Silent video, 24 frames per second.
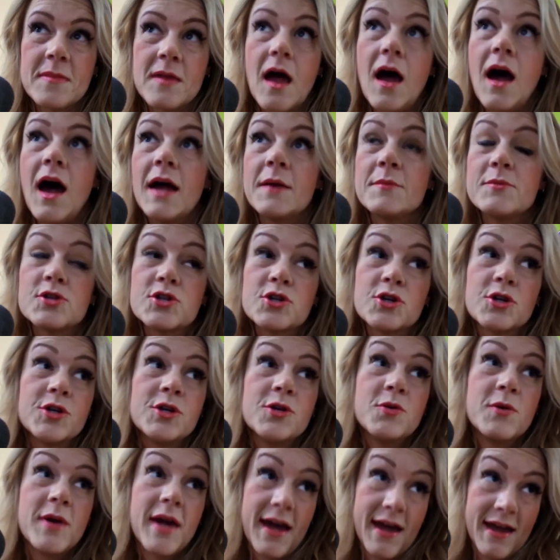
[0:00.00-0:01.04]
I'm sure
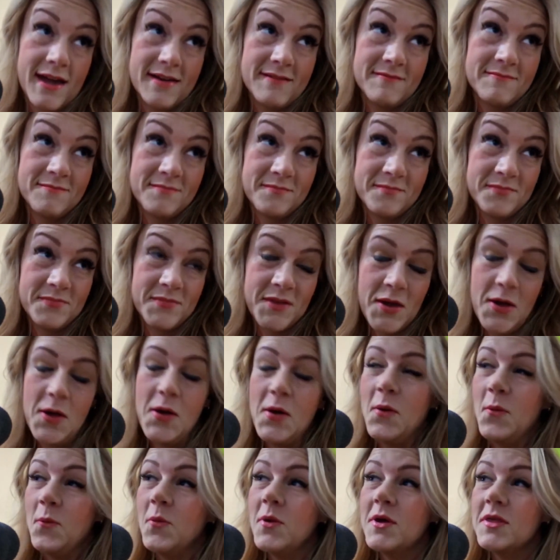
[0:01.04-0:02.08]
you can.
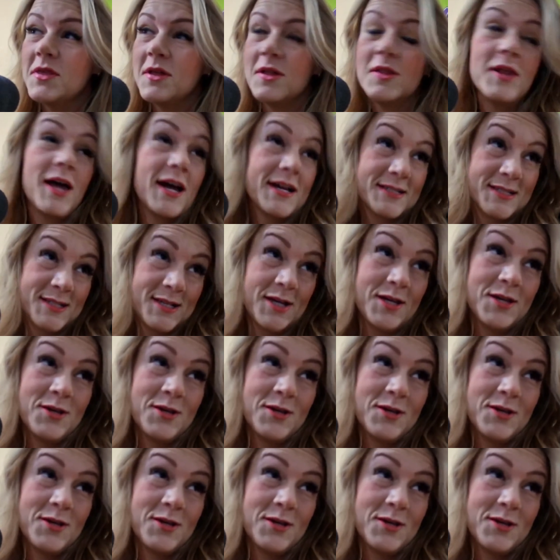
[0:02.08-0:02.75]
With Alexa,